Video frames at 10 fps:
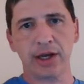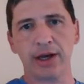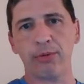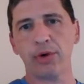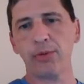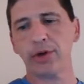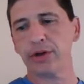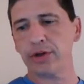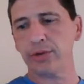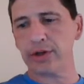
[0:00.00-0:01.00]
And what I
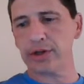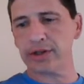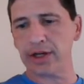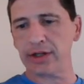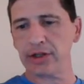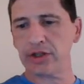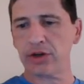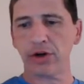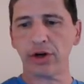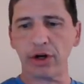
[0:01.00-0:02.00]
want to do in this, I
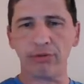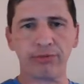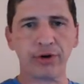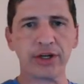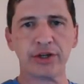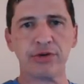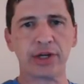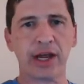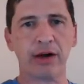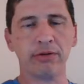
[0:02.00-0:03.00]
started a fresh new
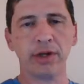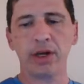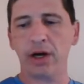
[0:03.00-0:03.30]
account.